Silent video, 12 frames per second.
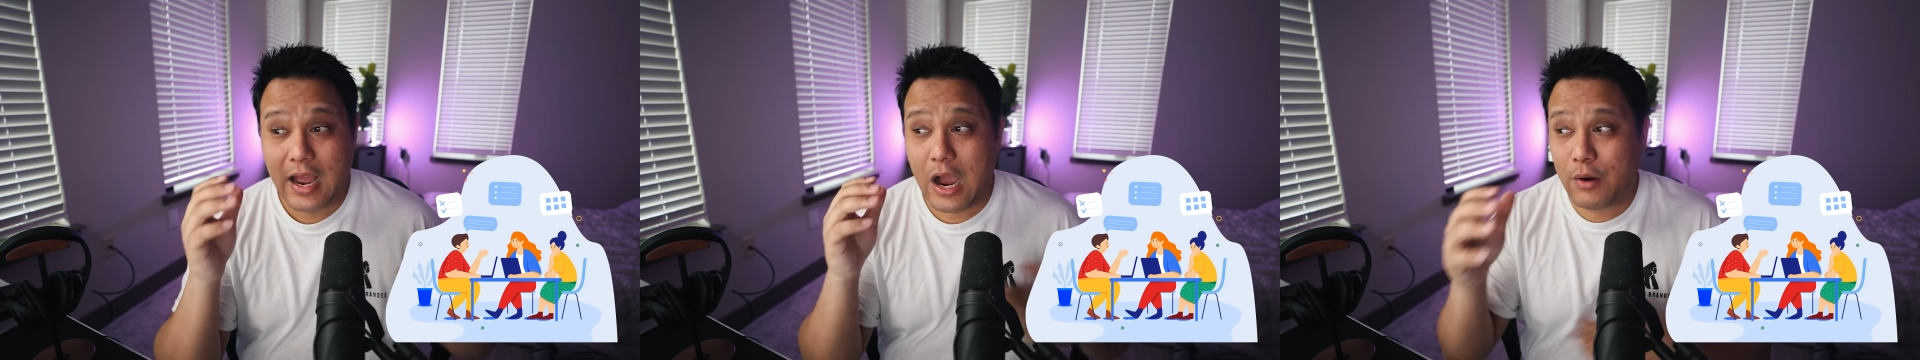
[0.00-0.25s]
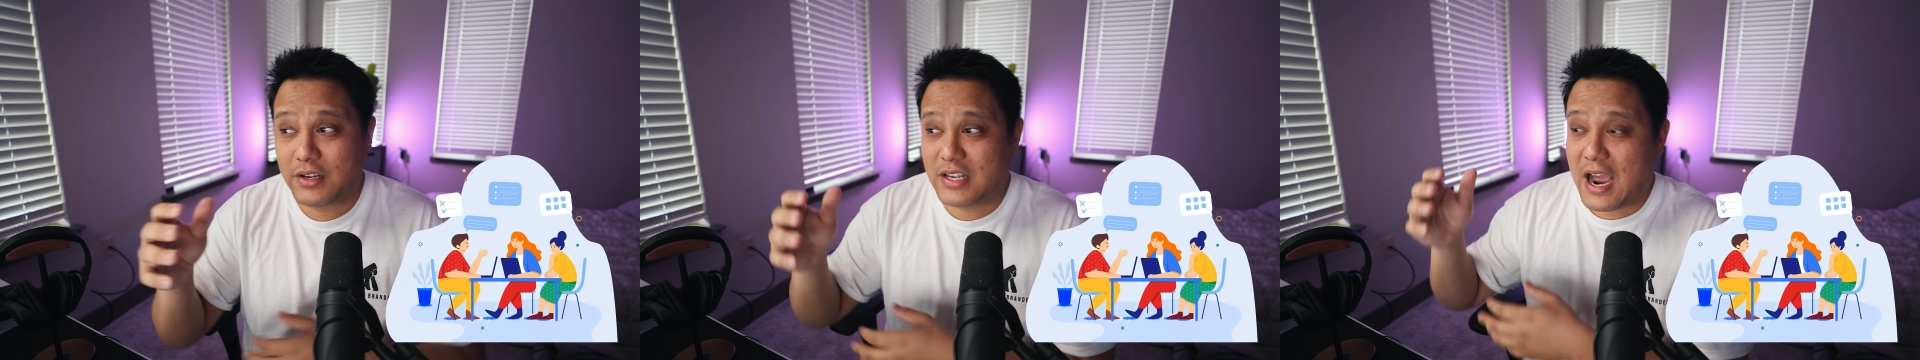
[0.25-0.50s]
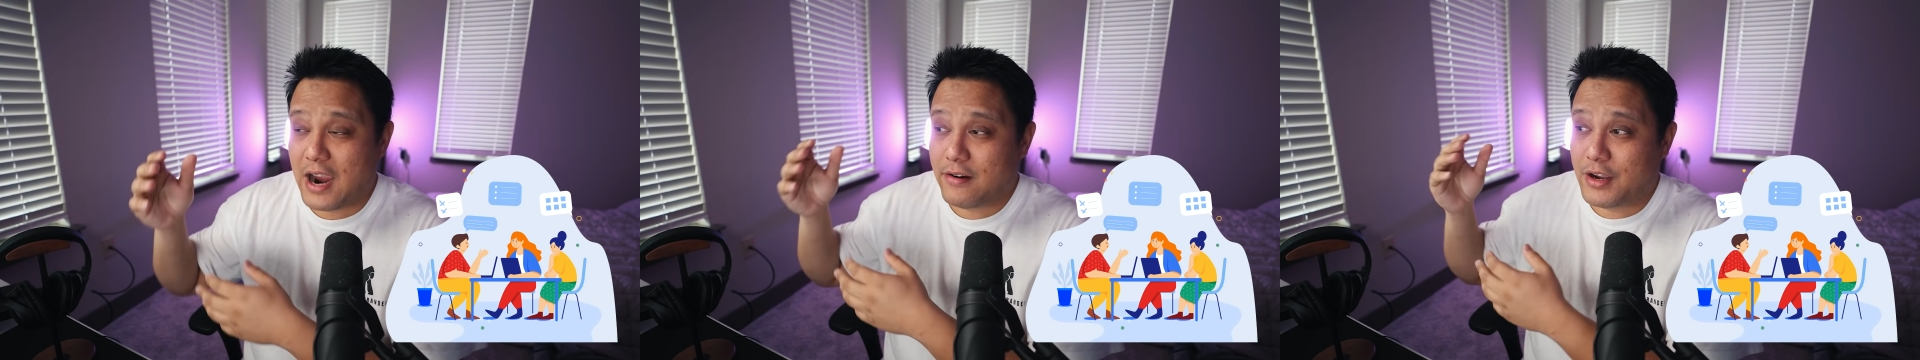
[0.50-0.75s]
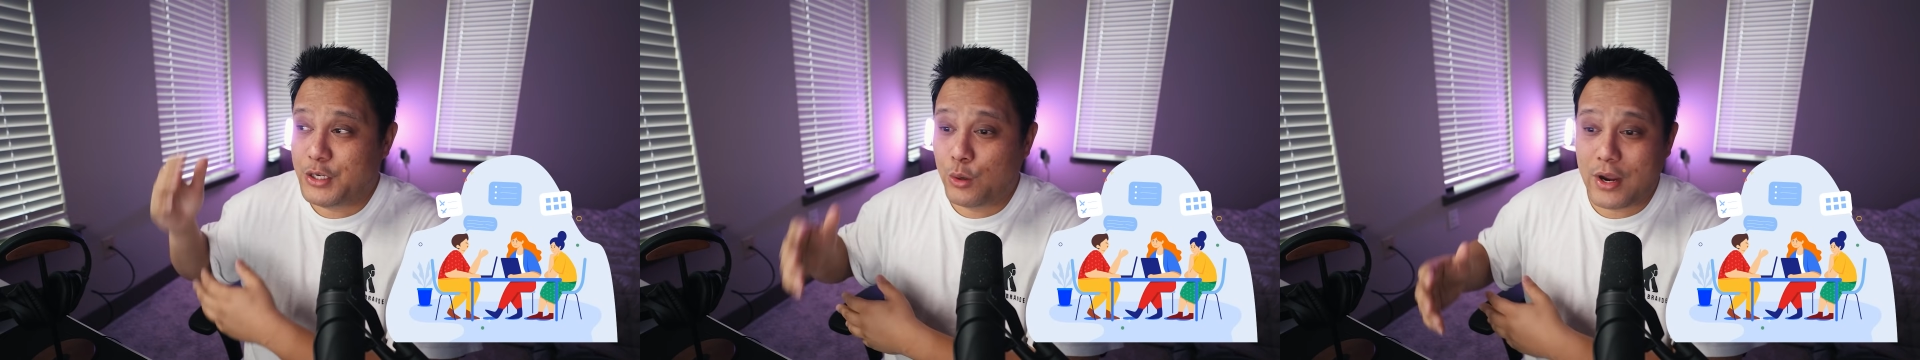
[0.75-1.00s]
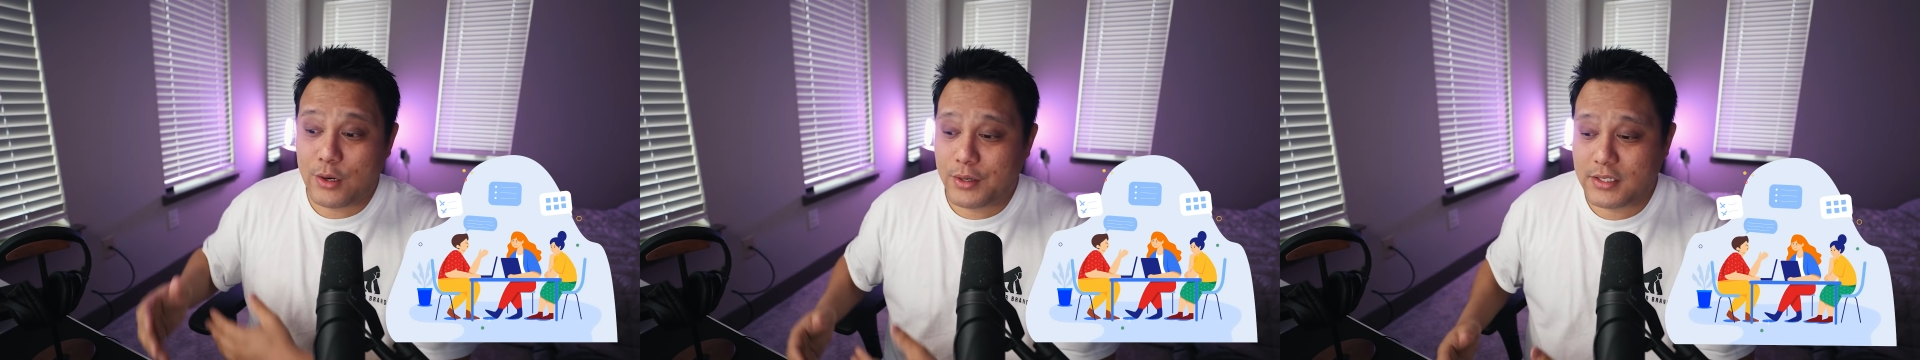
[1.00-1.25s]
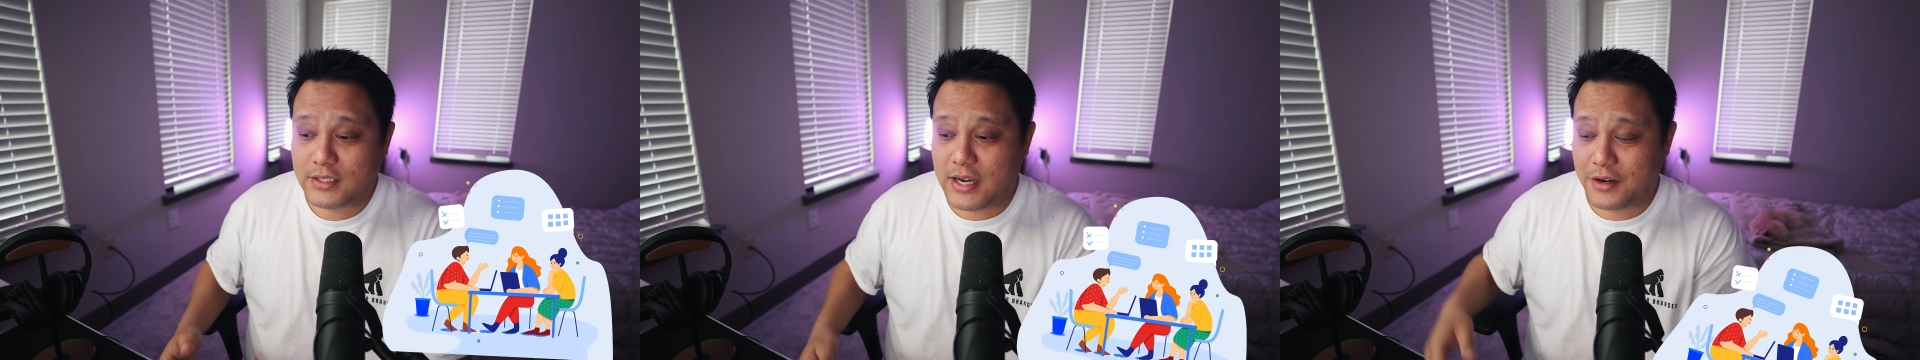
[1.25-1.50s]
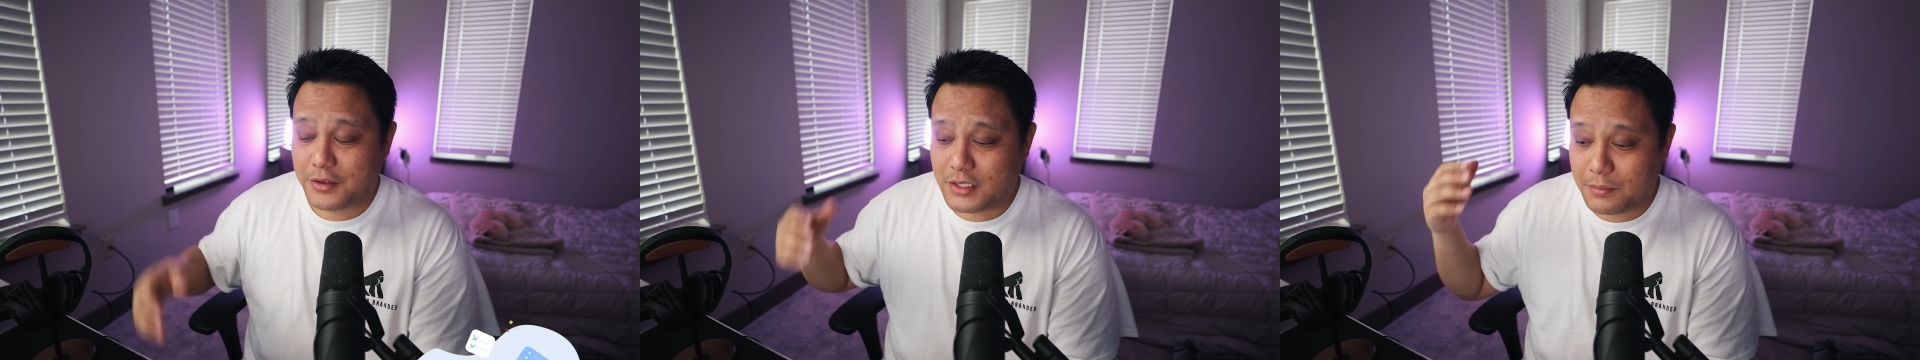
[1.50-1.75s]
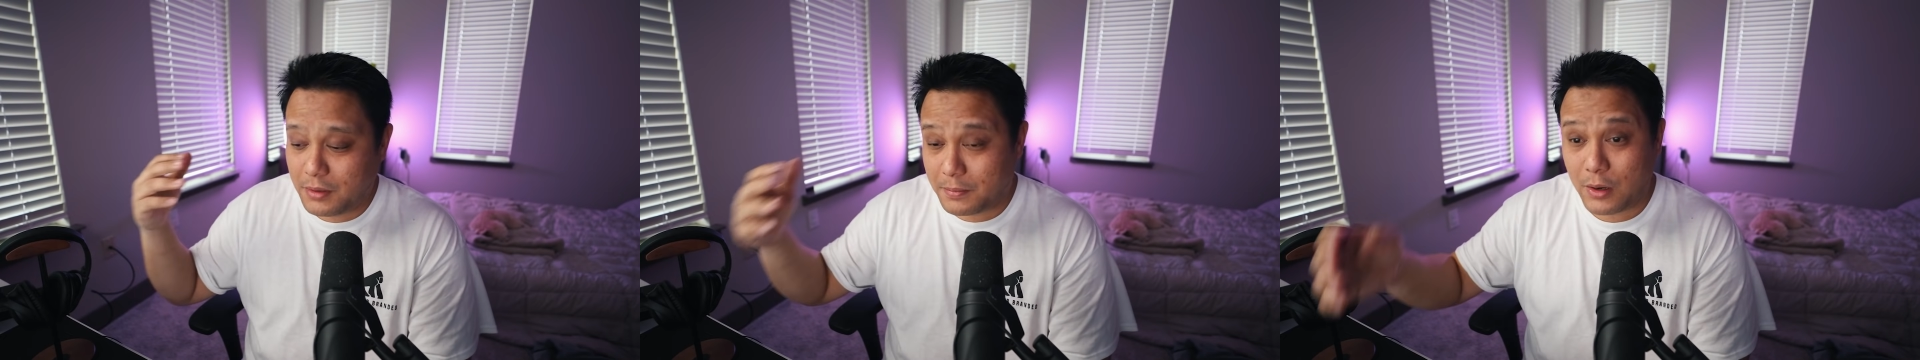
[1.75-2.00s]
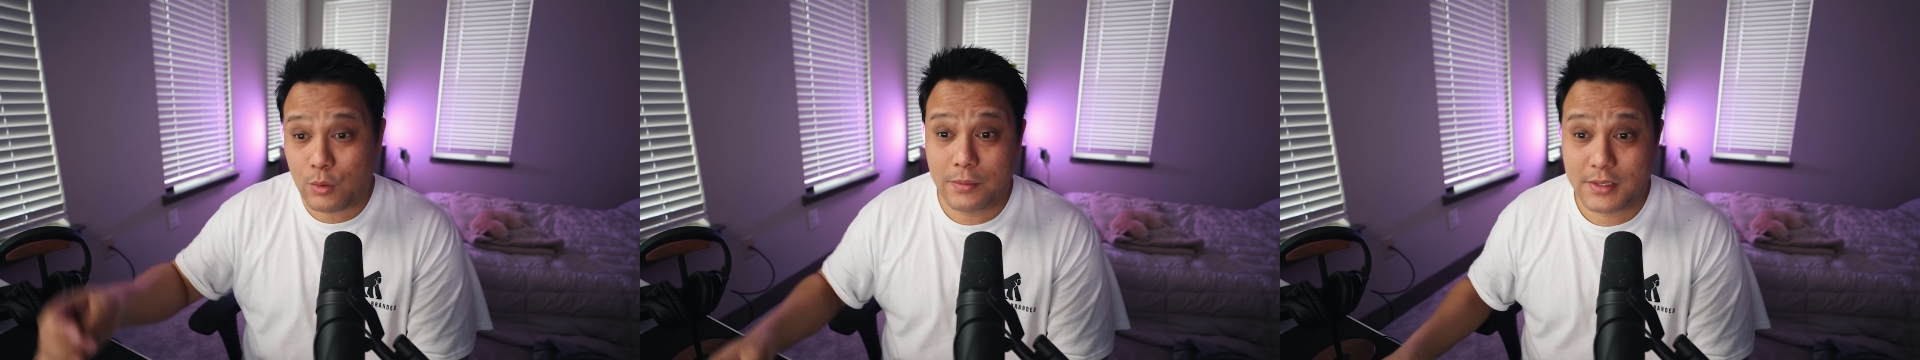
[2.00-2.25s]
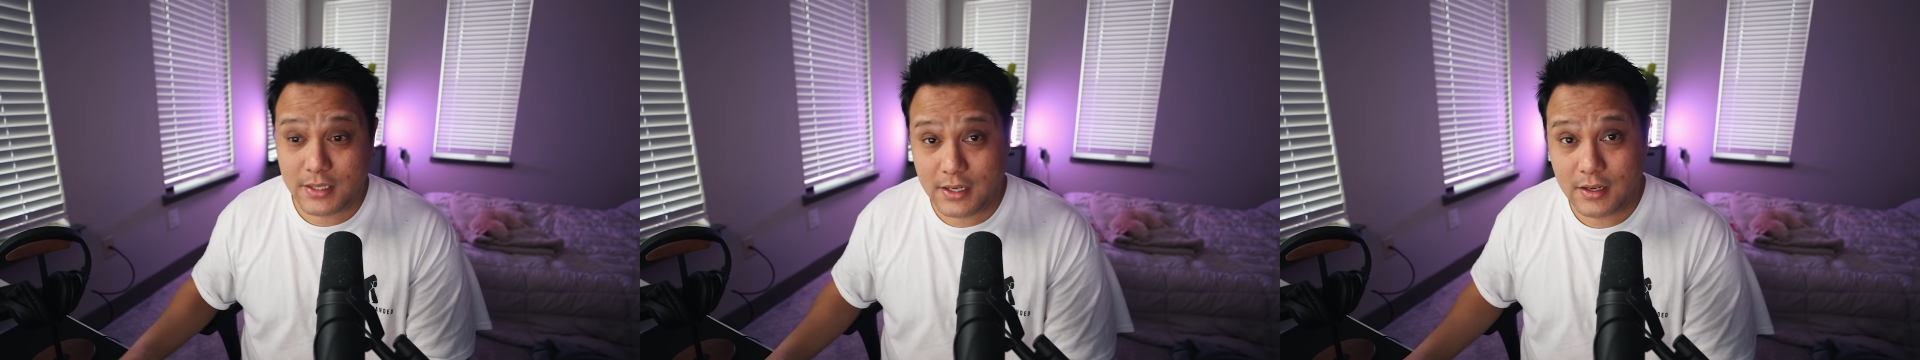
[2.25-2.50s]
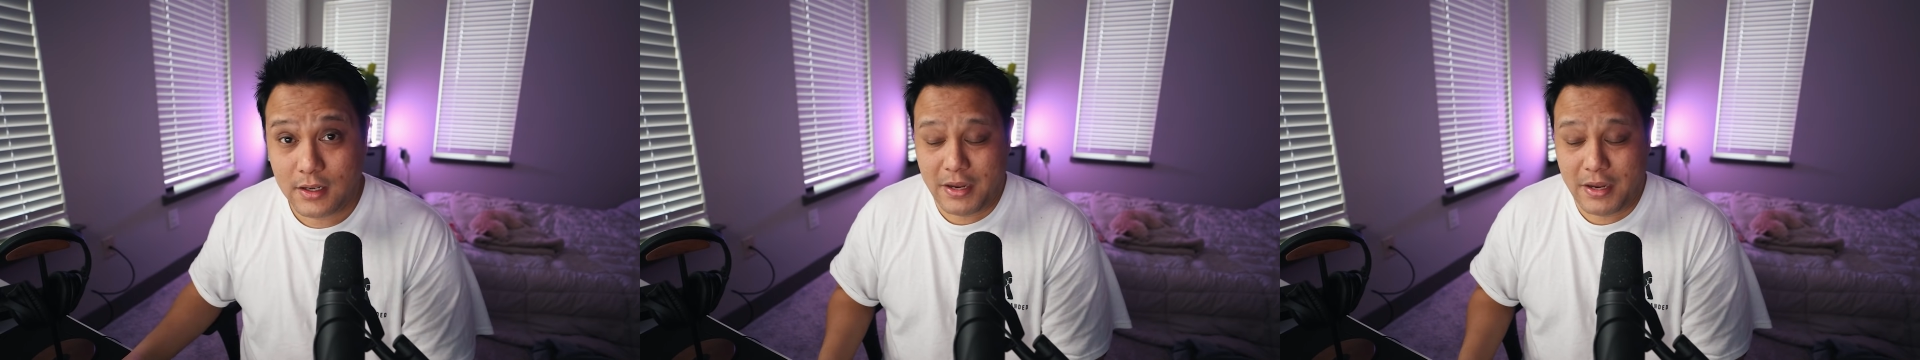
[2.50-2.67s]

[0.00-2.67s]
I would hire a U I U X designer to build my website,